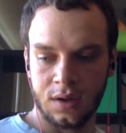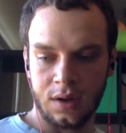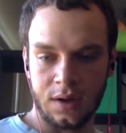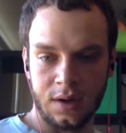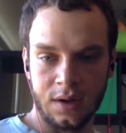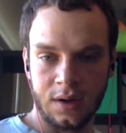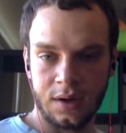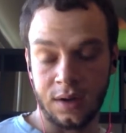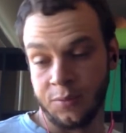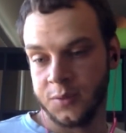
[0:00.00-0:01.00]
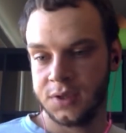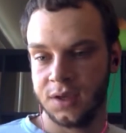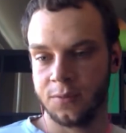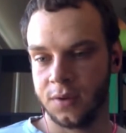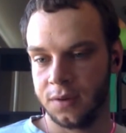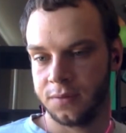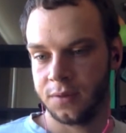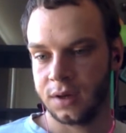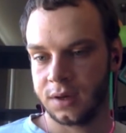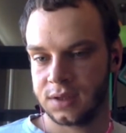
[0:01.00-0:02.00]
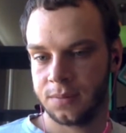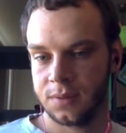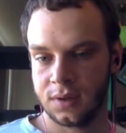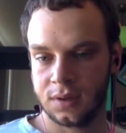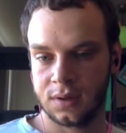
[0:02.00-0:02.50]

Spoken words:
we'll see if we get accepted.